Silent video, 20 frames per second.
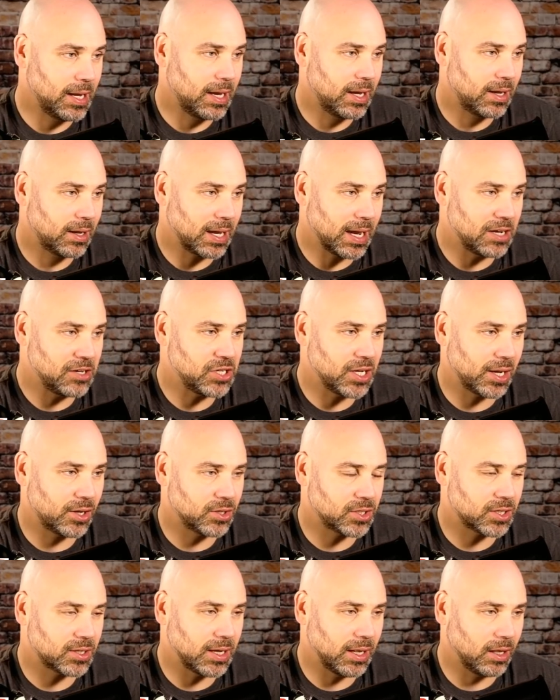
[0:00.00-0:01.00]
KJ
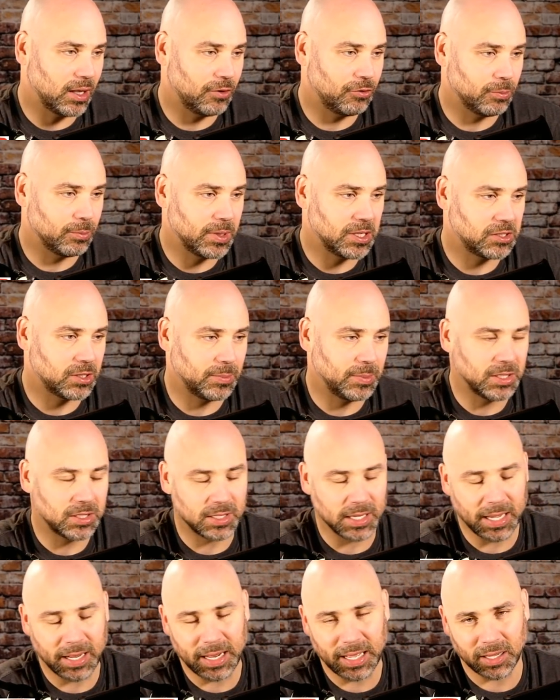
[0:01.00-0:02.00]
Costello from Mississippi
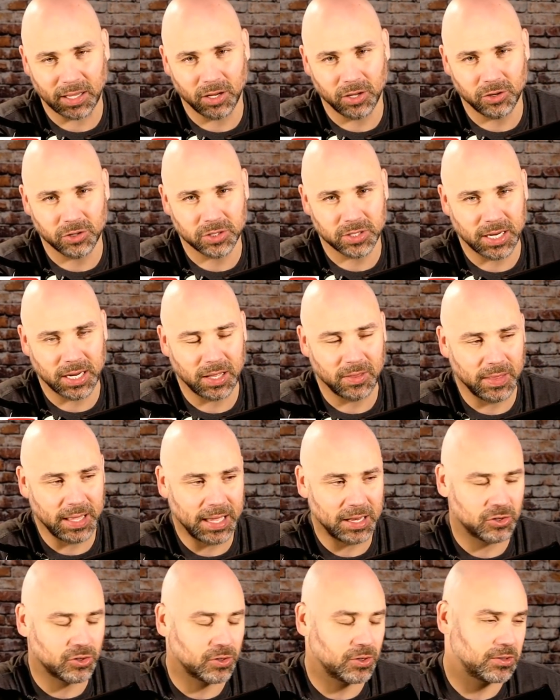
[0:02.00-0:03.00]
State, I can understand
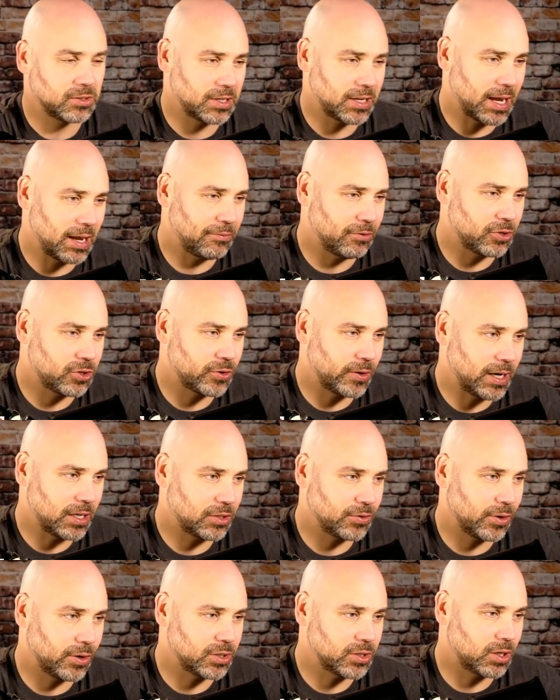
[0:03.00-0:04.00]
that. Stanford
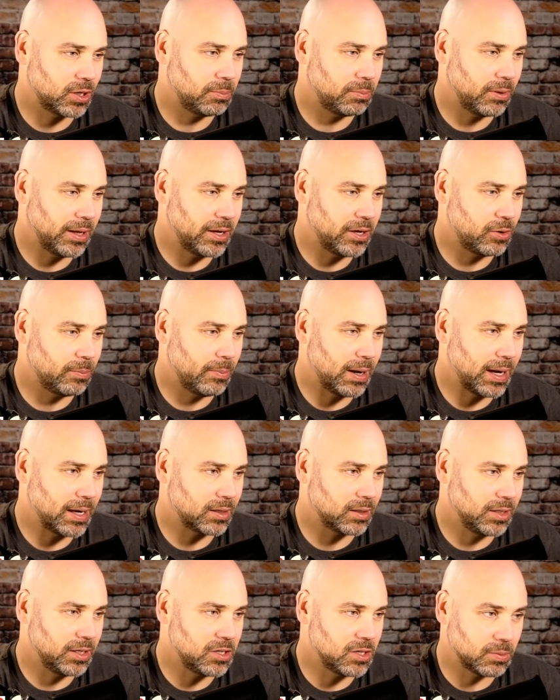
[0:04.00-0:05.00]
transfer, he's going to play under Mike
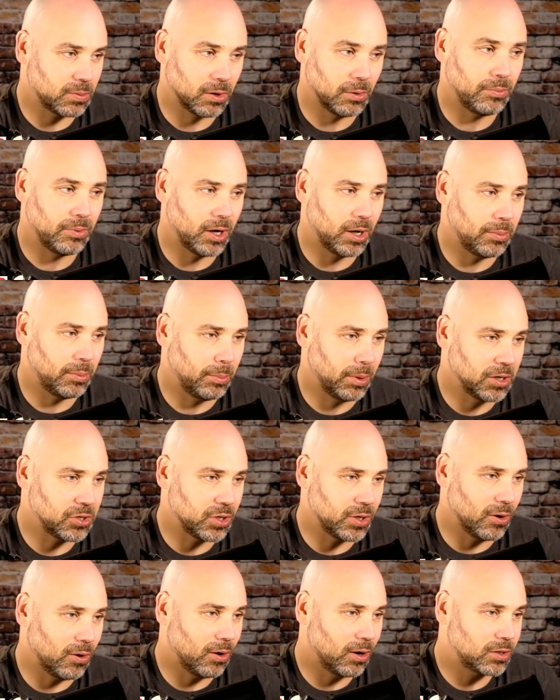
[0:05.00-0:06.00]
Leach. He's going to put up a bunch of
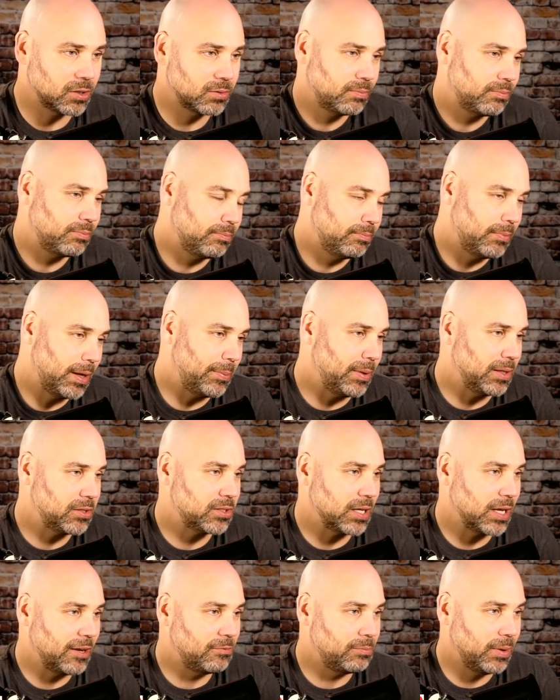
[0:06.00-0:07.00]
yards. Maybe a
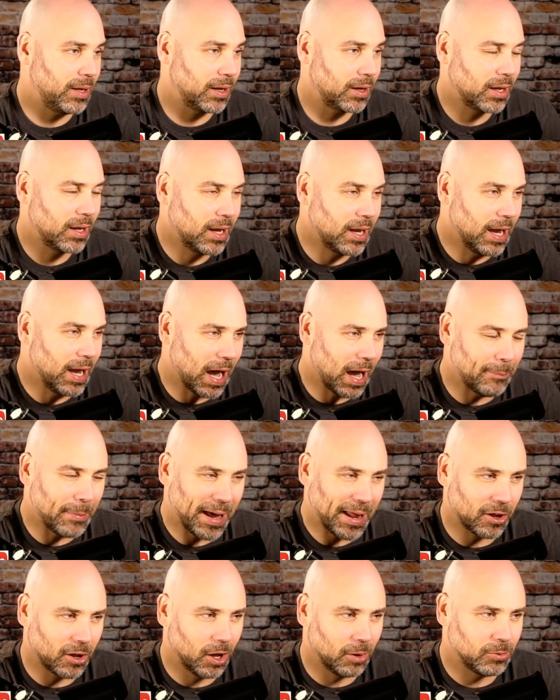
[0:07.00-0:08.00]
safe pick. I might
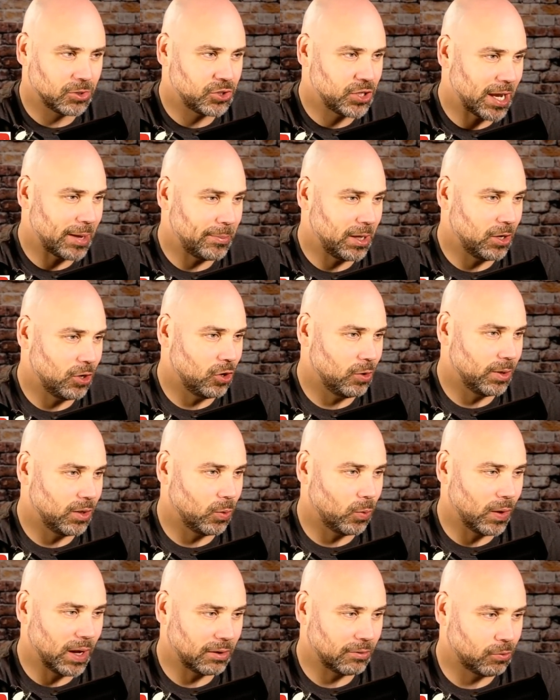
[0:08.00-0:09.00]
have gone with Jamie Newman, the
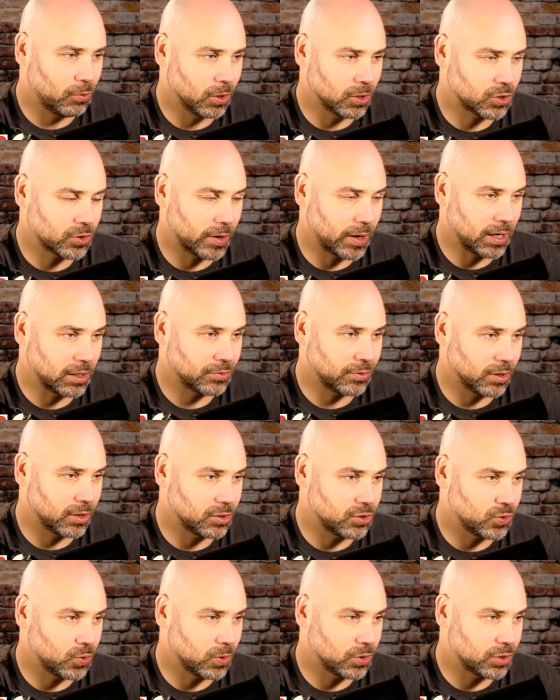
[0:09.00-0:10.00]
Wake Forest transfer at
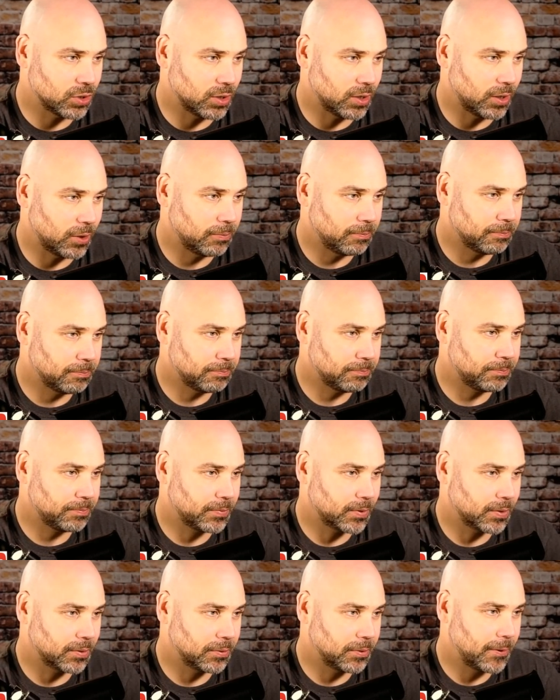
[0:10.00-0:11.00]
Georgia, though.
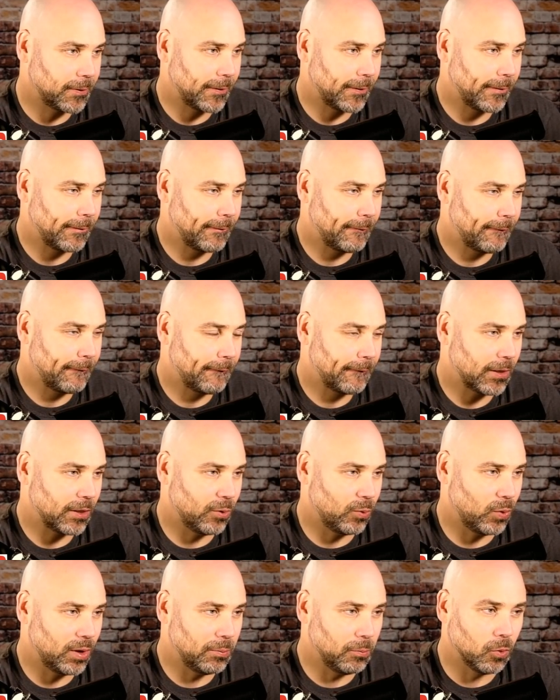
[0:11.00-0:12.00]
Going to
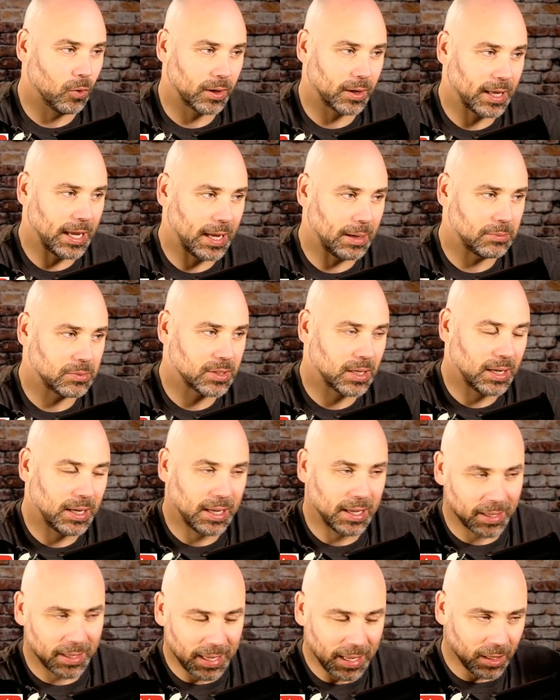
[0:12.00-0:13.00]
win more games.
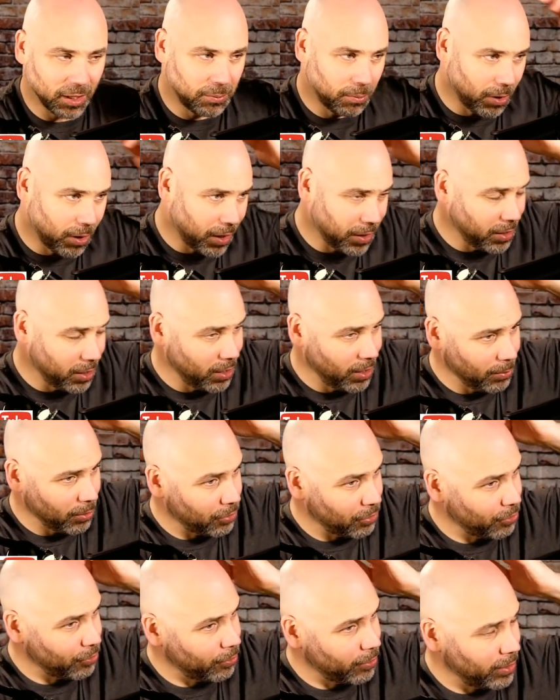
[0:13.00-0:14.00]
Kellen Mond at number
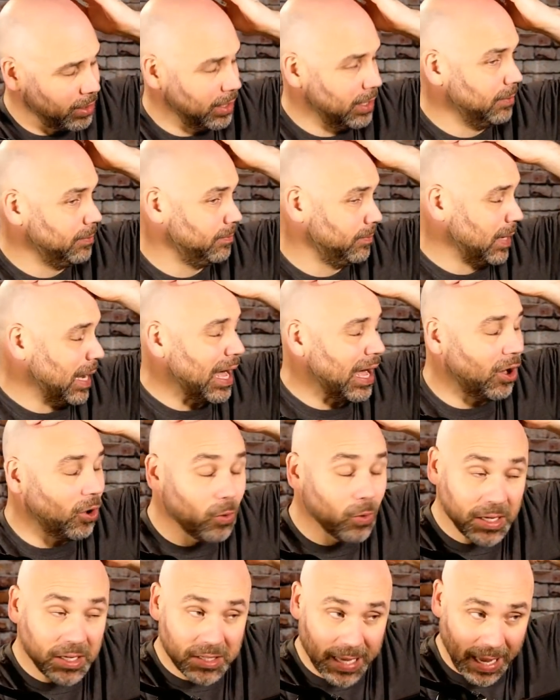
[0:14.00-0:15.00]
3. I
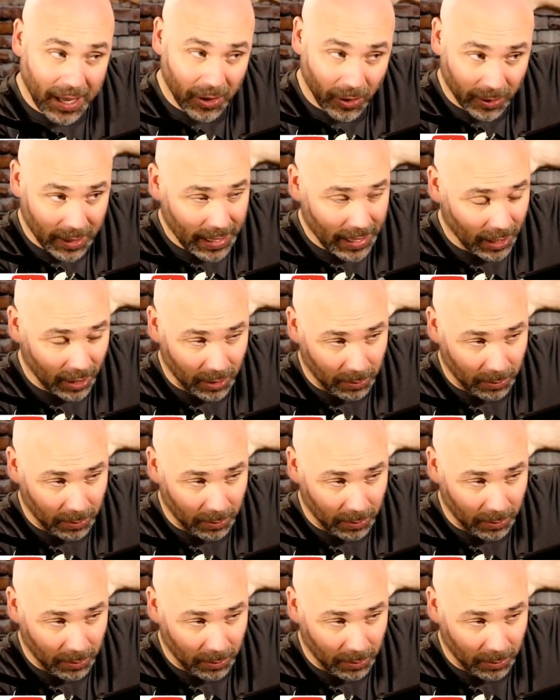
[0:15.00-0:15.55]
always hate on Kellen